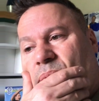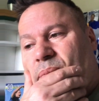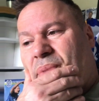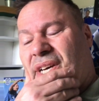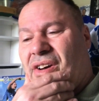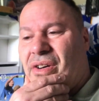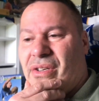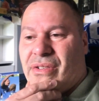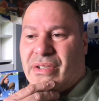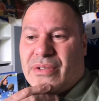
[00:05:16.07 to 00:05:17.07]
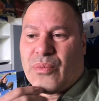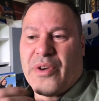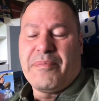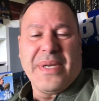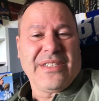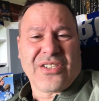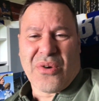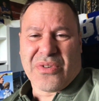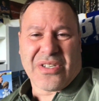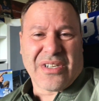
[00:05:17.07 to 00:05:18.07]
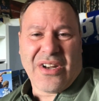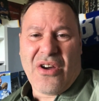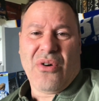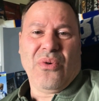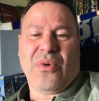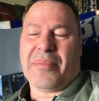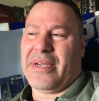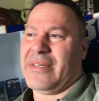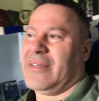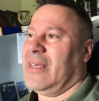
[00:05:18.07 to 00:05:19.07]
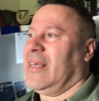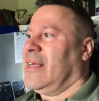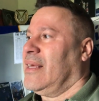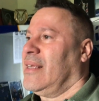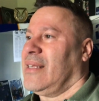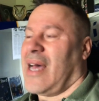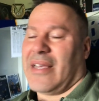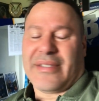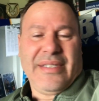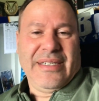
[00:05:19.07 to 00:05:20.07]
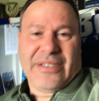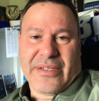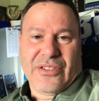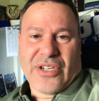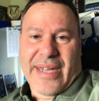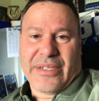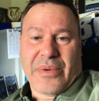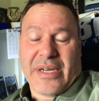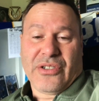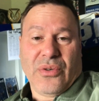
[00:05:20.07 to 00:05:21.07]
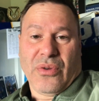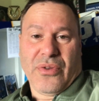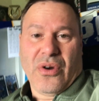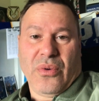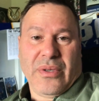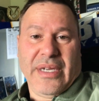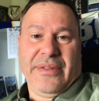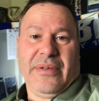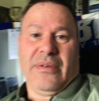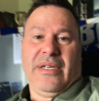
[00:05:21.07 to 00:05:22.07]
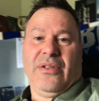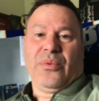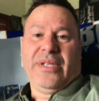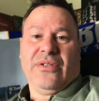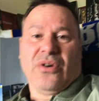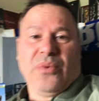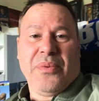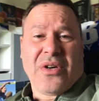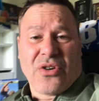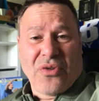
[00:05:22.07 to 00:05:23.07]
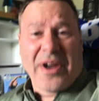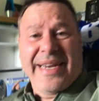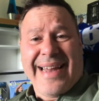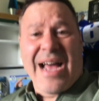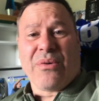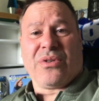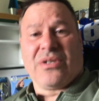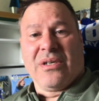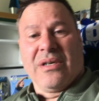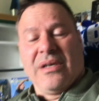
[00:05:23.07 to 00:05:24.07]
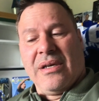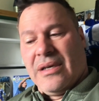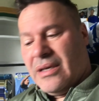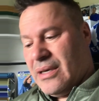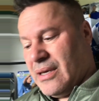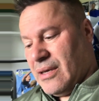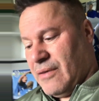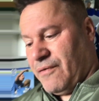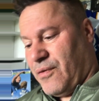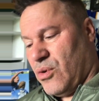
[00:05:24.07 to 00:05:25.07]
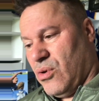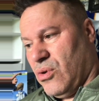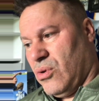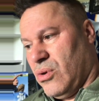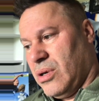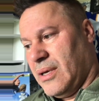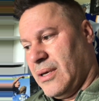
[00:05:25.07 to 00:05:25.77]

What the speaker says: because we've been so slow. I mean, last season, January, as you all know, in the window, we were crying out for